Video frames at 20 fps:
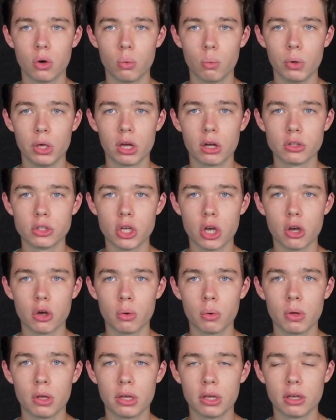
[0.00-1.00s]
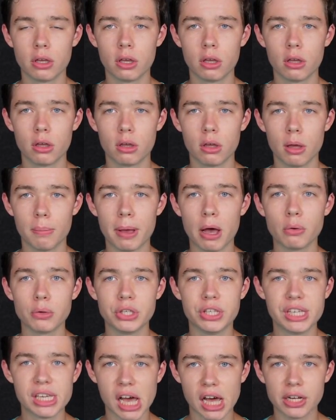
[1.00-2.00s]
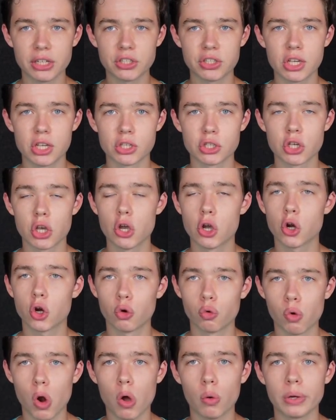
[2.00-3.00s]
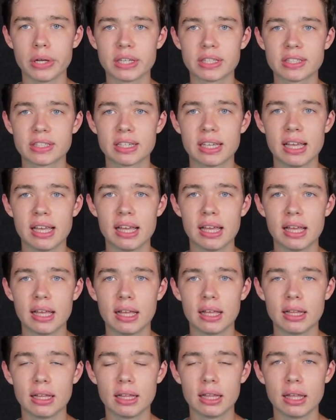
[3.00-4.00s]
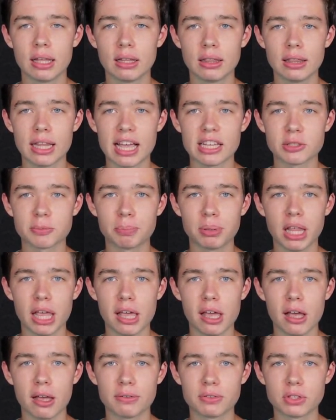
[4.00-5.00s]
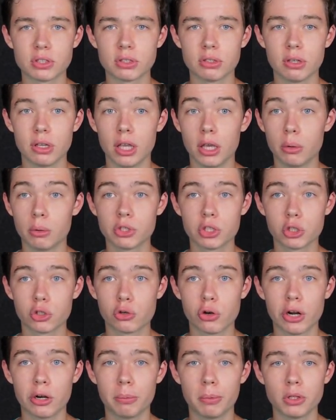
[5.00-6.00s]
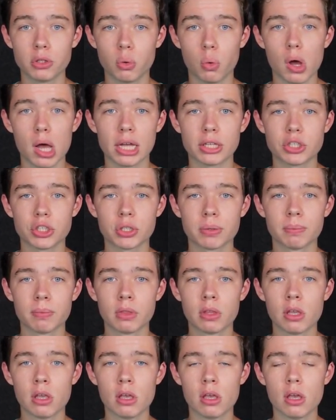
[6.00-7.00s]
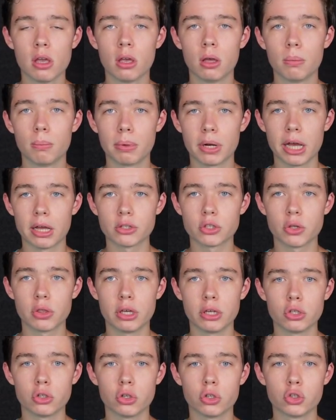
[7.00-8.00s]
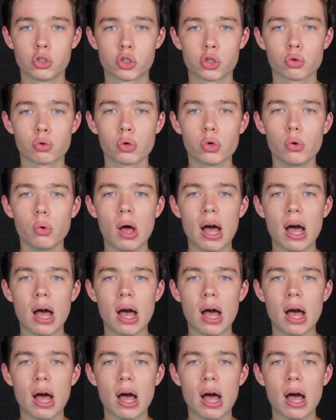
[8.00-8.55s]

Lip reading: We all know about Giannis' heroics last playoffs. It was incredible to watch. But I also think Jrue